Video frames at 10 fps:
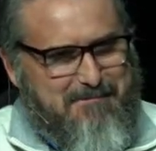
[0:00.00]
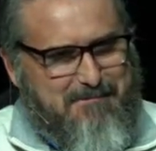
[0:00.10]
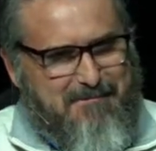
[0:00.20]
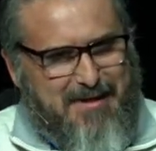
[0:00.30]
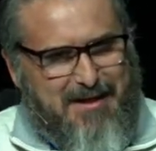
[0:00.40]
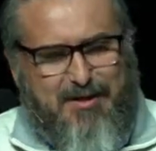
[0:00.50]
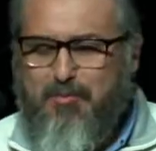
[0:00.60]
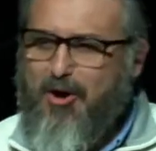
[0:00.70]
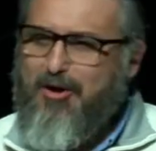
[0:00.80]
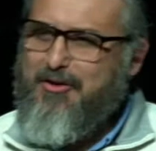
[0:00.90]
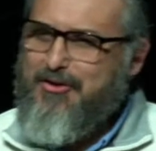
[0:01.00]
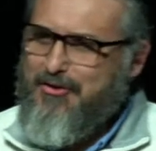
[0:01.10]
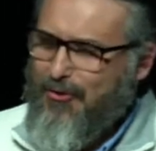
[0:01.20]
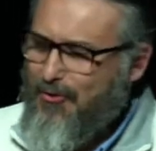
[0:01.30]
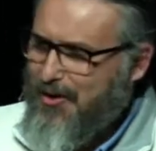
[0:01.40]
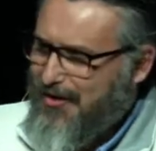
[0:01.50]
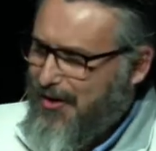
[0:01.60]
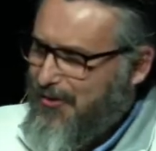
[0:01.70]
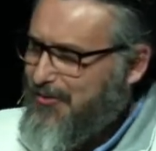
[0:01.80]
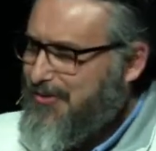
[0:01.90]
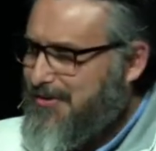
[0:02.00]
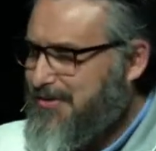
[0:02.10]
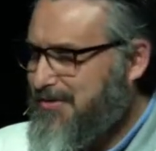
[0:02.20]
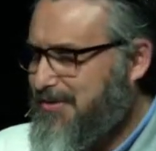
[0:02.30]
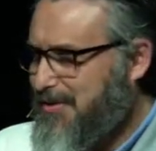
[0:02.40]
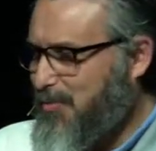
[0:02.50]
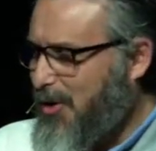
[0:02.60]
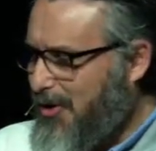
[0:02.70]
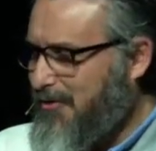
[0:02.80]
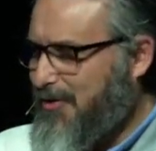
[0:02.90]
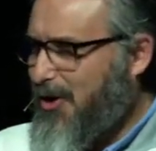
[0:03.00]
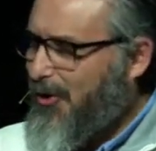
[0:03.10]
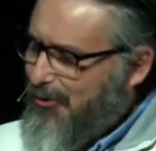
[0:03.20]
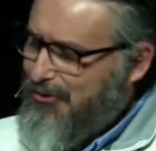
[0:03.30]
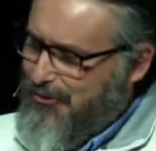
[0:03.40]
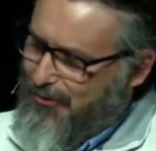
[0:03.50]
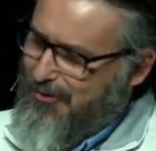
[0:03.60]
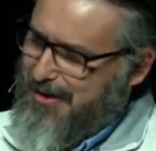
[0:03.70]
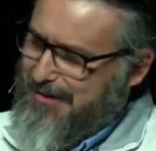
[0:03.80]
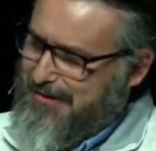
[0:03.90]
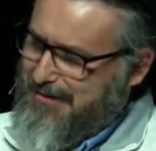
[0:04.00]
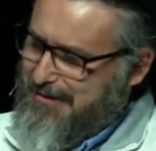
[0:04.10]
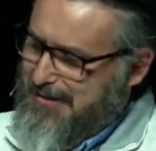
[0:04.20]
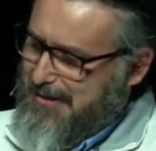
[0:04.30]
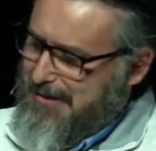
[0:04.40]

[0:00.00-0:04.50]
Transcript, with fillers: Uh, it's part of the story, though part of the whole story.